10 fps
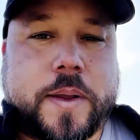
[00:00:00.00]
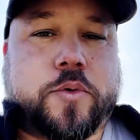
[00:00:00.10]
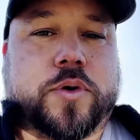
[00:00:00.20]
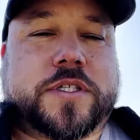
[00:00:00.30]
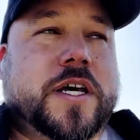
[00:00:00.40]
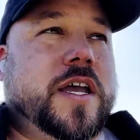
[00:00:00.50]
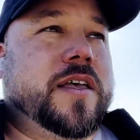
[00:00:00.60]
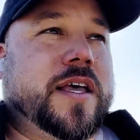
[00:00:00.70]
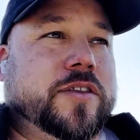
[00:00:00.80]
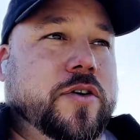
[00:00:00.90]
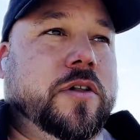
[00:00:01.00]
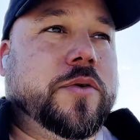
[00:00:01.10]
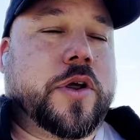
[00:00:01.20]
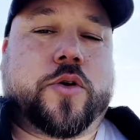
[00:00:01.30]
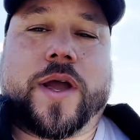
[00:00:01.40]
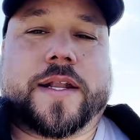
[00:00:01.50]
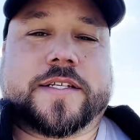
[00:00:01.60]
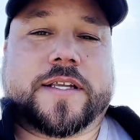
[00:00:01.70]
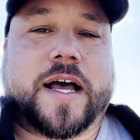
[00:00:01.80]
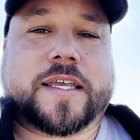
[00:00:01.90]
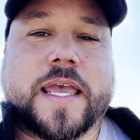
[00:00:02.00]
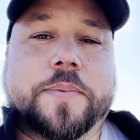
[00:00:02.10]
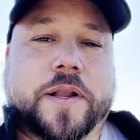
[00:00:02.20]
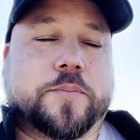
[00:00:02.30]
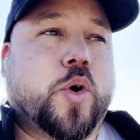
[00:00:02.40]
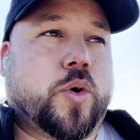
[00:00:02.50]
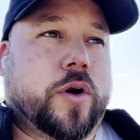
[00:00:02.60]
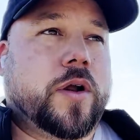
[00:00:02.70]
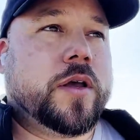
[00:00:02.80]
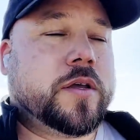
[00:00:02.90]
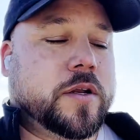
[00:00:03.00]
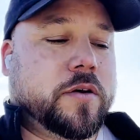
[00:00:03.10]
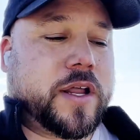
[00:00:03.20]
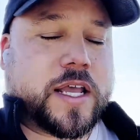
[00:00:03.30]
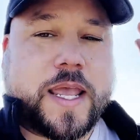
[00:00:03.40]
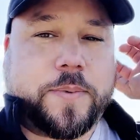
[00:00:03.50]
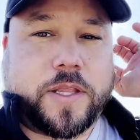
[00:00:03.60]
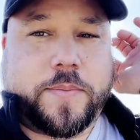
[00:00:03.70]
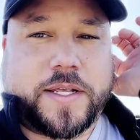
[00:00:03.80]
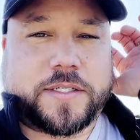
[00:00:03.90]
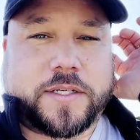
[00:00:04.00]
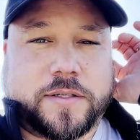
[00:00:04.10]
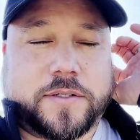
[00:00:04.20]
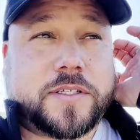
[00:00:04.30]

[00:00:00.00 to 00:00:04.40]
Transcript: people will tell you that their only regret is not keeping more, you know, not keeping the best deals.